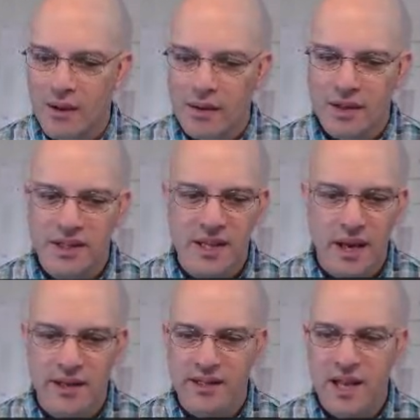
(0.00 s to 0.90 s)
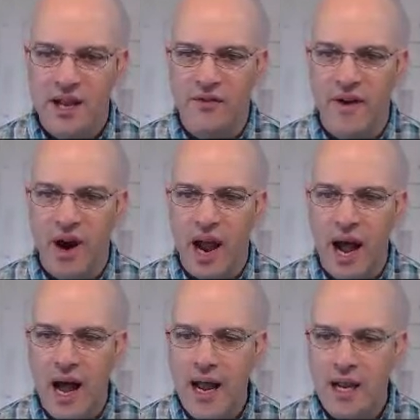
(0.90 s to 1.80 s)
The sun in the sky is very
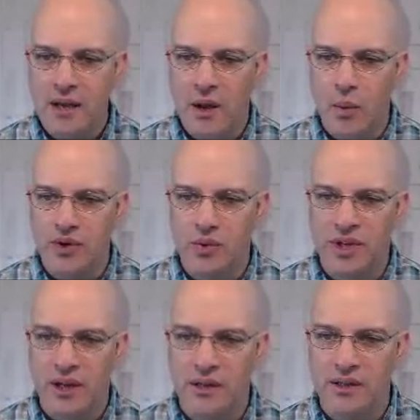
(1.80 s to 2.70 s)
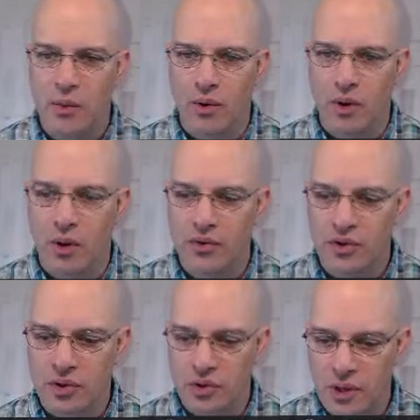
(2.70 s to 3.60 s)
high, which would tell us that we're
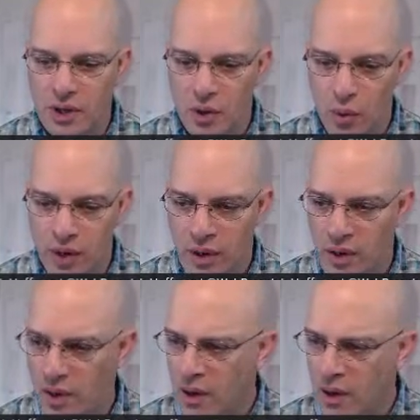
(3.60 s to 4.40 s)
closer to the equator.